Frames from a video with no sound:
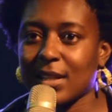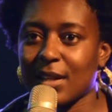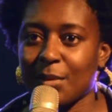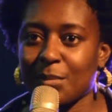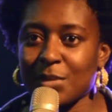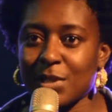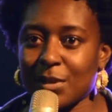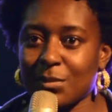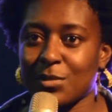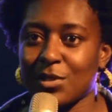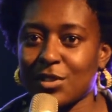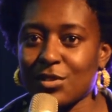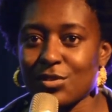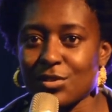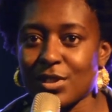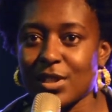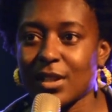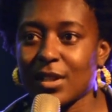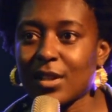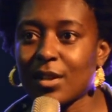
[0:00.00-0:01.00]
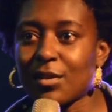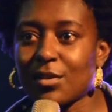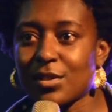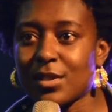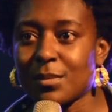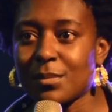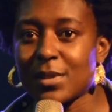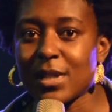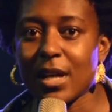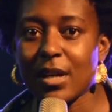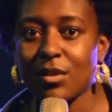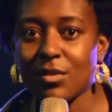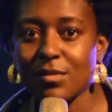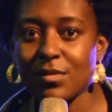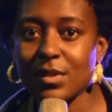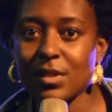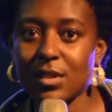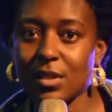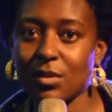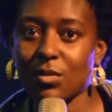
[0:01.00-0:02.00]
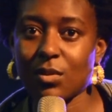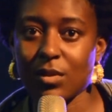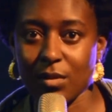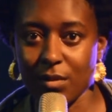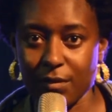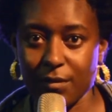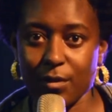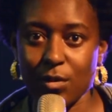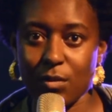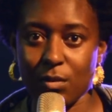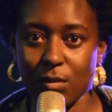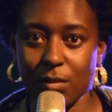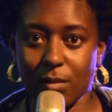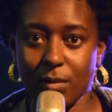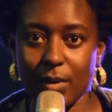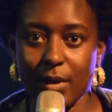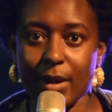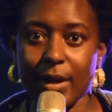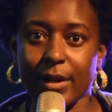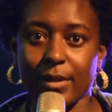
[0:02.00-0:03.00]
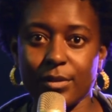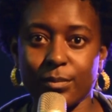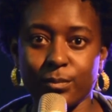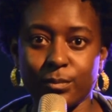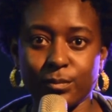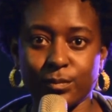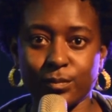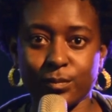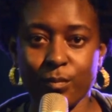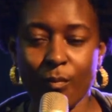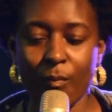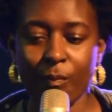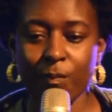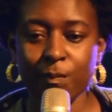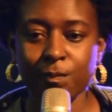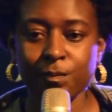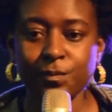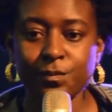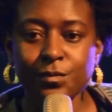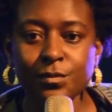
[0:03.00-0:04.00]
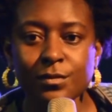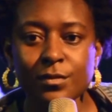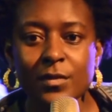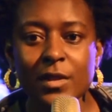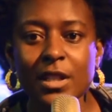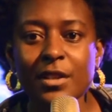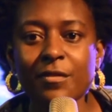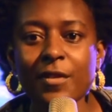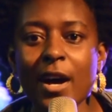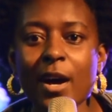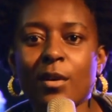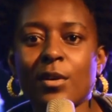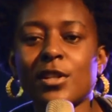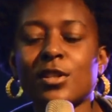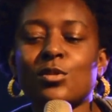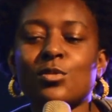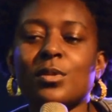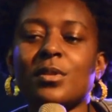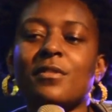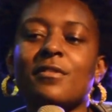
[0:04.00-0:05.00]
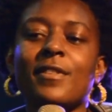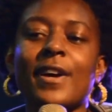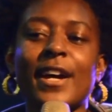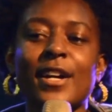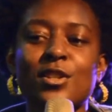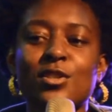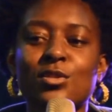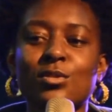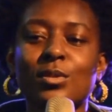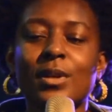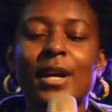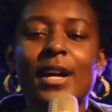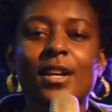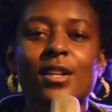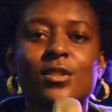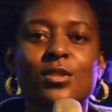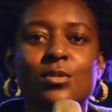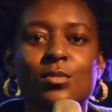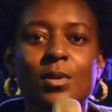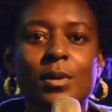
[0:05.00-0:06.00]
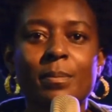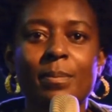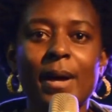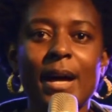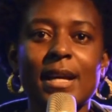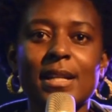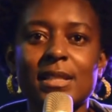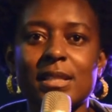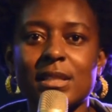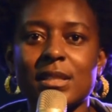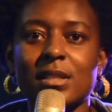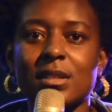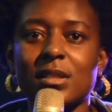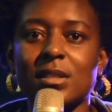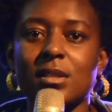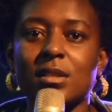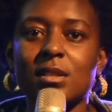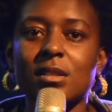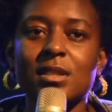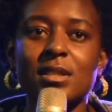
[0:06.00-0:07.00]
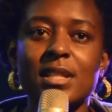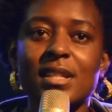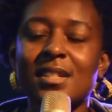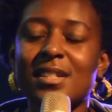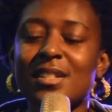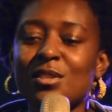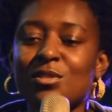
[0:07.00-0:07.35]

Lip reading: and I'm tempted to sit there because I'm tired of sitting on the floor, guys. If I was to invite you guys to a party, so